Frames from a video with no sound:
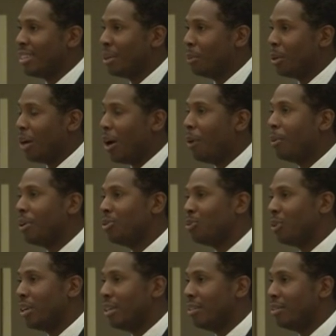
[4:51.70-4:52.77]
And we always
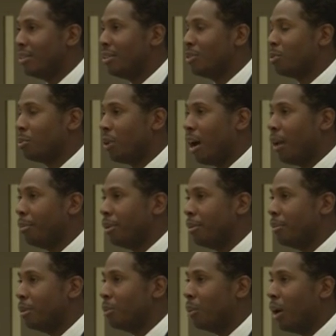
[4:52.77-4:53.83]
run into this
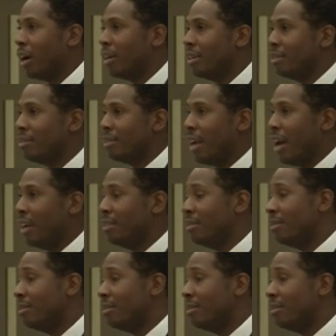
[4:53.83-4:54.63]
problem. And why is that?